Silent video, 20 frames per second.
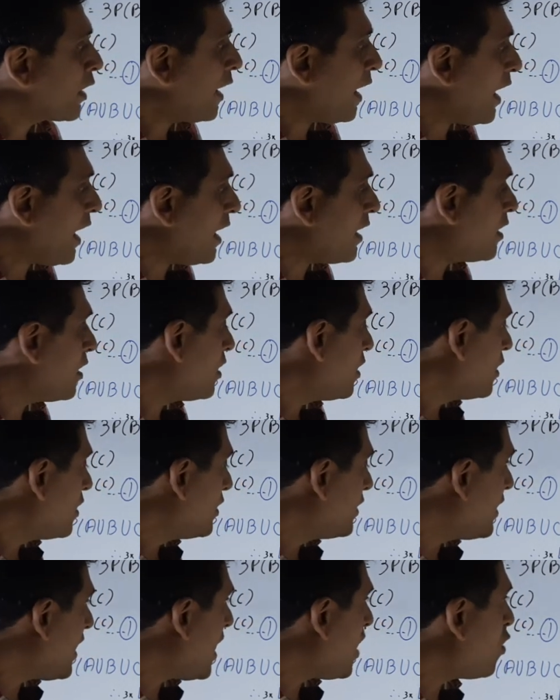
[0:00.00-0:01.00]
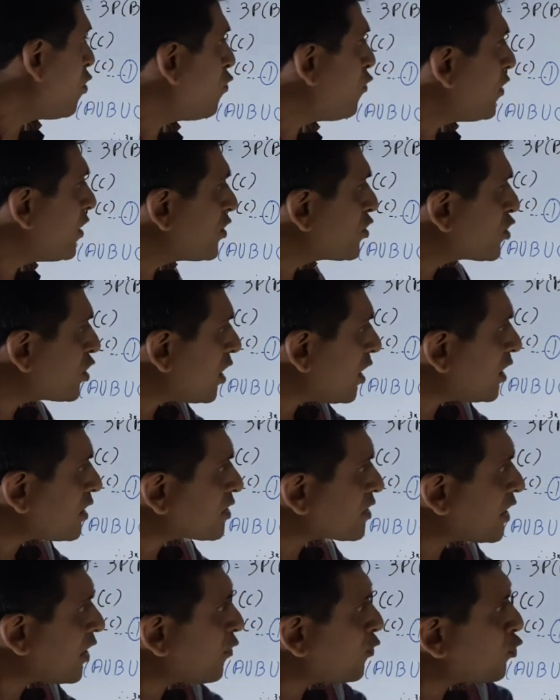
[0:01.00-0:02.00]
And now we
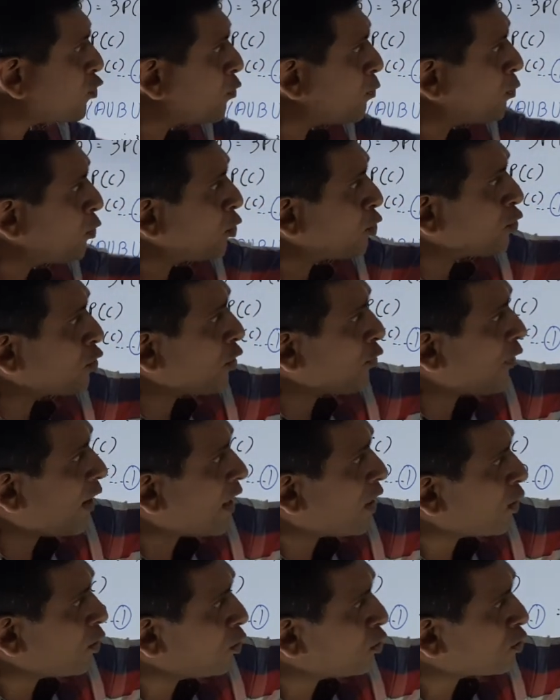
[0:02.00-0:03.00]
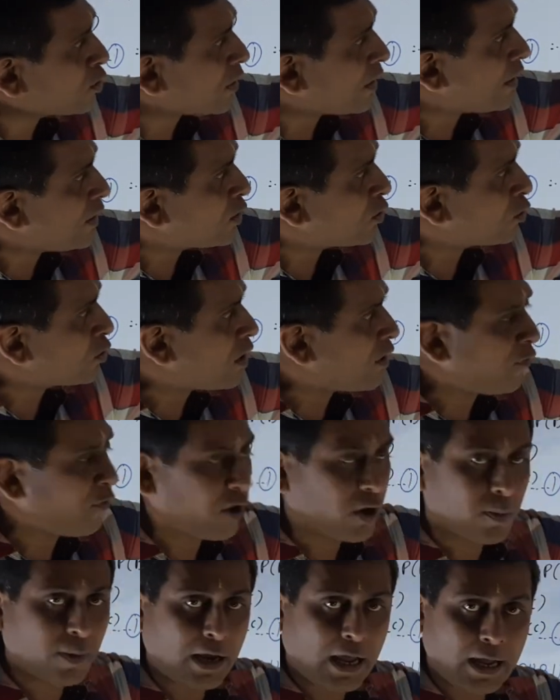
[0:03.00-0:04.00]
just have to put the values into the
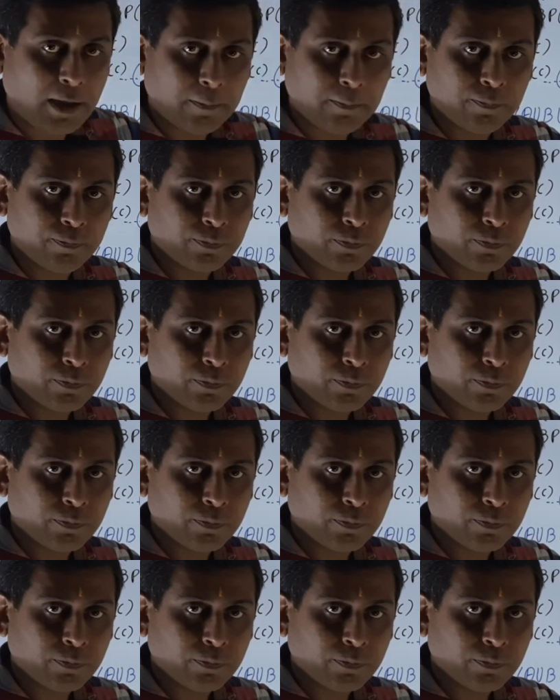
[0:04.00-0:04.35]
formula.